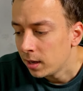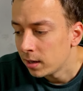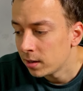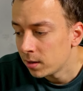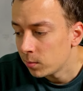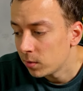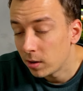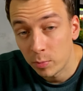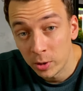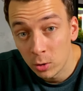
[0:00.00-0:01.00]

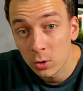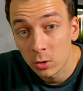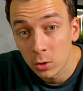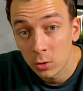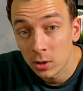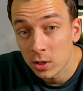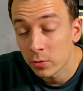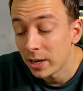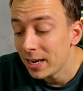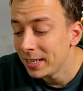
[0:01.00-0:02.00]
I've been doing this
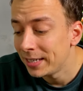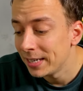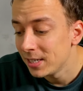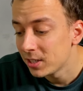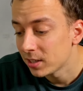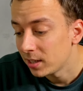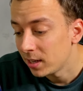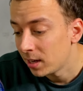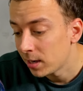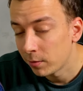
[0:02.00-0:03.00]
for 8 days,
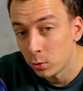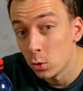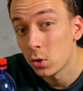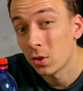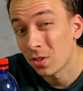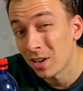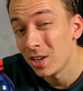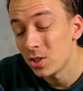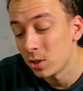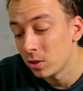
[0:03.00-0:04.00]
and I've used
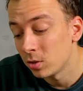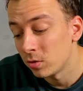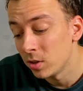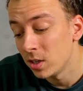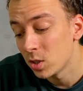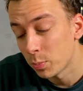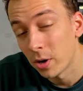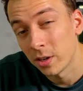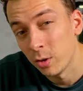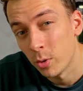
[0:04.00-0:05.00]
3
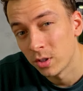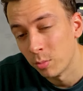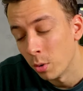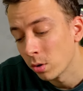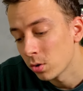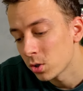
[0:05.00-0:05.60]
sparkling water bottles.